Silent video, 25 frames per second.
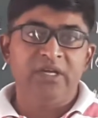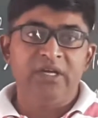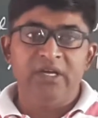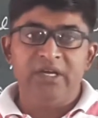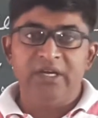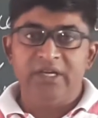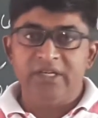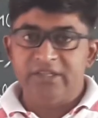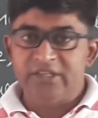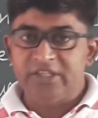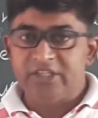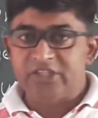
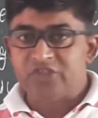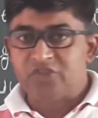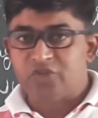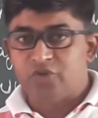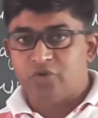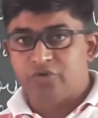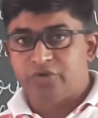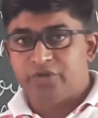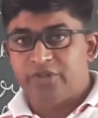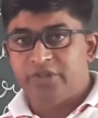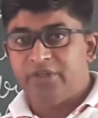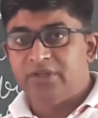In this
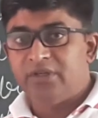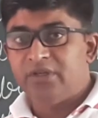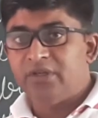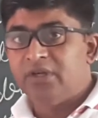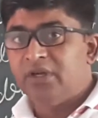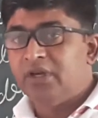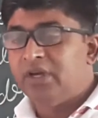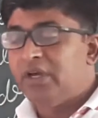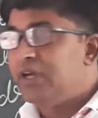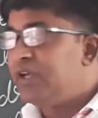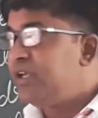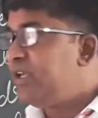story,
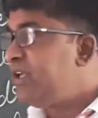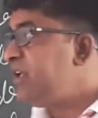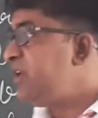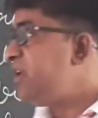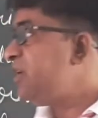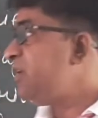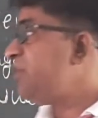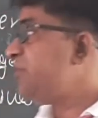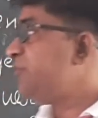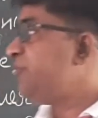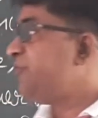he